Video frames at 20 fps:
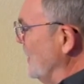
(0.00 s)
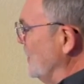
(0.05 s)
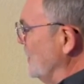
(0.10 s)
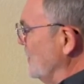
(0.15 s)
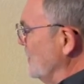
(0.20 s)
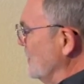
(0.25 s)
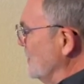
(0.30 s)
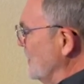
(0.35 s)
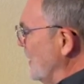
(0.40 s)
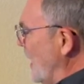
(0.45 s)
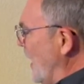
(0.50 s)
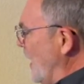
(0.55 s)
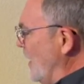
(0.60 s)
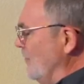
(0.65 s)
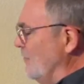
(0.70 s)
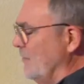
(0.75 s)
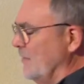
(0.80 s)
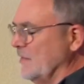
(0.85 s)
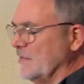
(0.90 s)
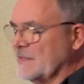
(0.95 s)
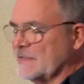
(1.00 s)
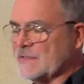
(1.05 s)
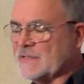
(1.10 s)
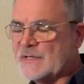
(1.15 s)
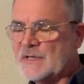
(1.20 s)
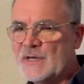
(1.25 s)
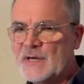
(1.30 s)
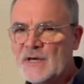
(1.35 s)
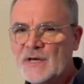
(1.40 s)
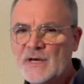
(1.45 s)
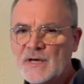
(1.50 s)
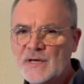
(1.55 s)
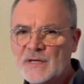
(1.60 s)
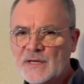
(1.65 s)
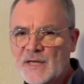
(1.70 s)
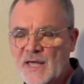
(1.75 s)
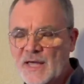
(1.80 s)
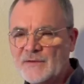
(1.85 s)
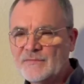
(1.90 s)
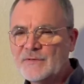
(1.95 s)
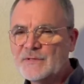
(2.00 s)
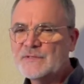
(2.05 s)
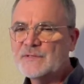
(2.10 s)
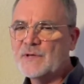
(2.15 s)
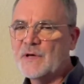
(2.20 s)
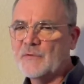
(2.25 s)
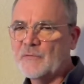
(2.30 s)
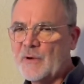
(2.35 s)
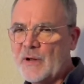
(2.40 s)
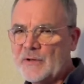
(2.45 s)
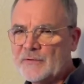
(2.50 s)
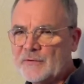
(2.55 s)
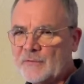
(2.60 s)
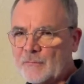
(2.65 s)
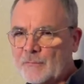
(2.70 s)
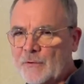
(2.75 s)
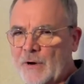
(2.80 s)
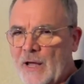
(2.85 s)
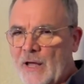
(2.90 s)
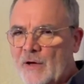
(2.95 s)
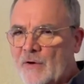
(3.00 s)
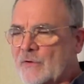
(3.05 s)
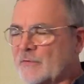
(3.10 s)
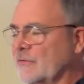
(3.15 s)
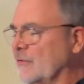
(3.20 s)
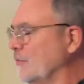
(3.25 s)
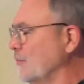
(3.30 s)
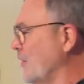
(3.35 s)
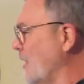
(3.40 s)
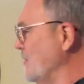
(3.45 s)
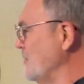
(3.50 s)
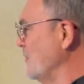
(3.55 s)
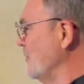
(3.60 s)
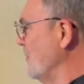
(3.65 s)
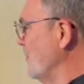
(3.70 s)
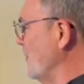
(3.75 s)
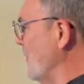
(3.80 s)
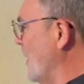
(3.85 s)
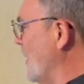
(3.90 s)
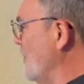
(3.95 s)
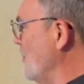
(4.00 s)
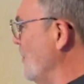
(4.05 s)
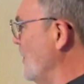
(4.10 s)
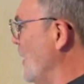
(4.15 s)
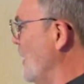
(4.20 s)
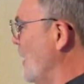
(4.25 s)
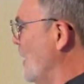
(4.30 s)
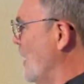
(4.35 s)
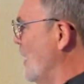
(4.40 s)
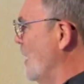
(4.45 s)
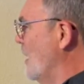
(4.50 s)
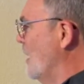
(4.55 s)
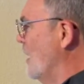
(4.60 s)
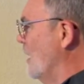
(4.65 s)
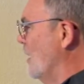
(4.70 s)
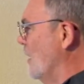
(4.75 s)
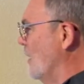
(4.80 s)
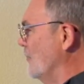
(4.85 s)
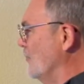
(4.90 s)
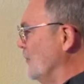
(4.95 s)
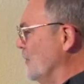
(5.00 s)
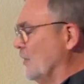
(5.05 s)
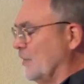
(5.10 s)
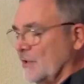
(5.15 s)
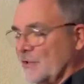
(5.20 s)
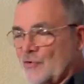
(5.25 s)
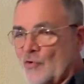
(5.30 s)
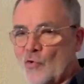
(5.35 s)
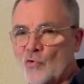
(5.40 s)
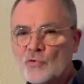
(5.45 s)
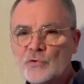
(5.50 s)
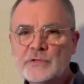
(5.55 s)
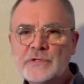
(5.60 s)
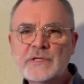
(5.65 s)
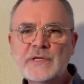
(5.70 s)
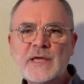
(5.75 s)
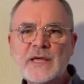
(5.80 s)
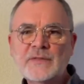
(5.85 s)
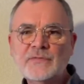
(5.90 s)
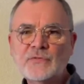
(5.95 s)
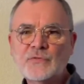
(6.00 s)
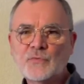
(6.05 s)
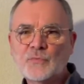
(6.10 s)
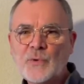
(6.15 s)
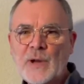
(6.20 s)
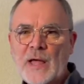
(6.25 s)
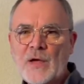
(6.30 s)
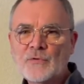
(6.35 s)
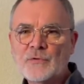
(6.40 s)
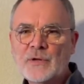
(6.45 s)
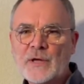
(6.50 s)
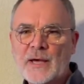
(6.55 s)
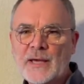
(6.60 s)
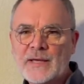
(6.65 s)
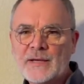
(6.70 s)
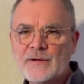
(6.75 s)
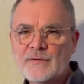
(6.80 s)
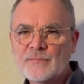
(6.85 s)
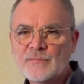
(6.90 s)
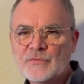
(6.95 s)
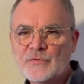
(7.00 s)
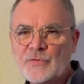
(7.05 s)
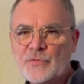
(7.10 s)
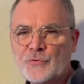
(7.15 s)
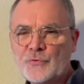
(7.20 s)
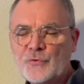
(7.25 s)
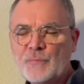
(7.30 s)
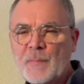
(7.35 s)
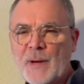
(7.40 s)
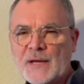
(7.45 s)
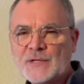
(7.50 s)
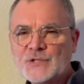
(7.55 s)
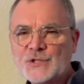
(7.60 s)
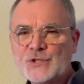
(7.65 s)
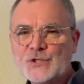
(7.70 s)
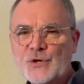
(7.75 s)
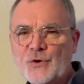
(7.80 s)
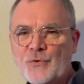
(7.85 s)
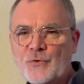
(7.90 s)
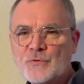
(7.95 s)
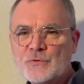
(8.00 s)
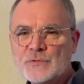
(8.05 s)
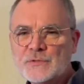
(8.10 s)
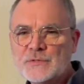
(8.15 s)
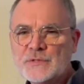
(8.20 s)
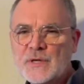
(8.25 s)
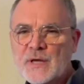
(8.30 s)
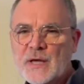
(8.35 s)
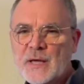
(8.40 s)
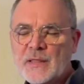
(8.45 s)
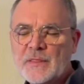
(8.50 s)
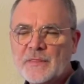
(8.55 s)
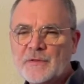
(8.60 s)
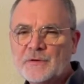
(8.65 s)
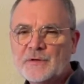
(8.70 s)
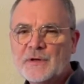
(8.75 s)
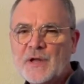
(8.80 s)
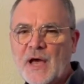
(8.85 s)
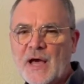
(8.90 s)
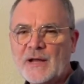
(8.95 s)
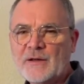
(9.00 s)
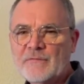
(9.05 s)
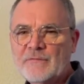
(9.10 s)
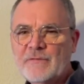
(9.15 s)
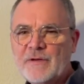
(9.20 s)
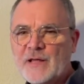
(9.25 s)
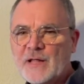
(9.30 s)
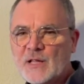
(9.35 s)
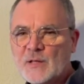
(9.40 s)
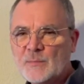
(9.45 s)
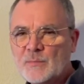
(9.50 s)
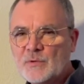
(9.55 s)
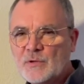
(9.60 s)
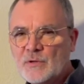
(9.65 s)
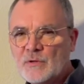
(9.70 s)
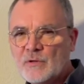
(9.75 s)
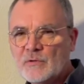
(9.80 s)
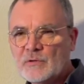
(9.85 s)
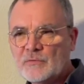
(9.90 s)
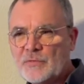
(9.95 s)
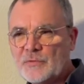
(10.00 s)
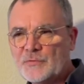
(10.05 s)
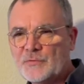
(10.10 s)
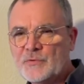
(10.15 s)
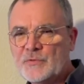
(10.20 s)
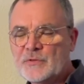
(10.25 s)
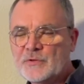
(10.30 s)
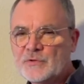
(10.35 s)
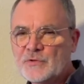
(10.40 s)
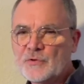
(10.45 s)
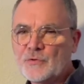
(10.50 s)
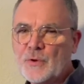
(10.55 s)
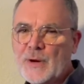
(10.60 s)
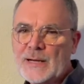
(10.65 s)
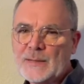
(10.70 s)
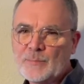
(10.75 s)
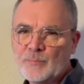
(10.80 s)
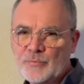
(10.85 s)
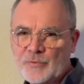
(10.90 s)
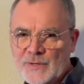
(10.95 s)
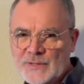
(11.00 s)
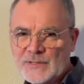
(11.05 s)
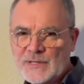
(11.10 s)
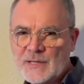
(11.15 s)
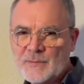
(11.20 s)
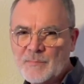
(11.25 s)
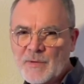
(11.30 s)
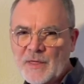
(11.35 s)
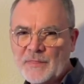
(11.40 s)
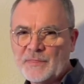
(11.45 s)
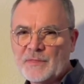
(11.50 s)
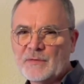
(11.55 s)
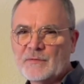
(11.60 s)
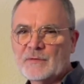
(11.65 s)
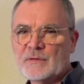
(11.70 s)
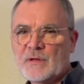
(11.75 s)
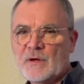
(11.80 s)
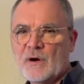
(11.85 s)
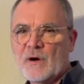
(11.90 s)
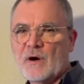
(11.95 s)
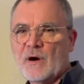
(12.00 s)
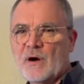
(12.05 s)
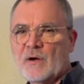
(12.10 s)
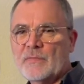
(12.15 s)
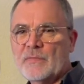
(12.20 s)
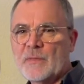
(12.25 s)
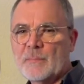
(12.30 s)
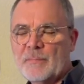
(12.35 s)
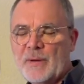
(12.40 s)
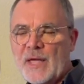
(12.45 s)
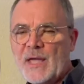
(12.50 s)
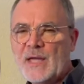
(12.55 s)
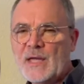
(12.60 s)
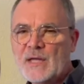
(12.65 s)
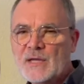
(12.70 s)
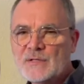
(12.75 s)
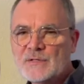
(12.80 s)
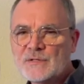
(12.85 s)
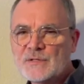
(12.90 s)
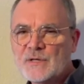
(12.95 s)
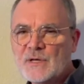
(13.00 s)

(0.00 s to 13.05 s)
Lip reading: inches canvas around a round stretcher frame. You can only get the round items through my shows. They're not available through the direct printing method on the page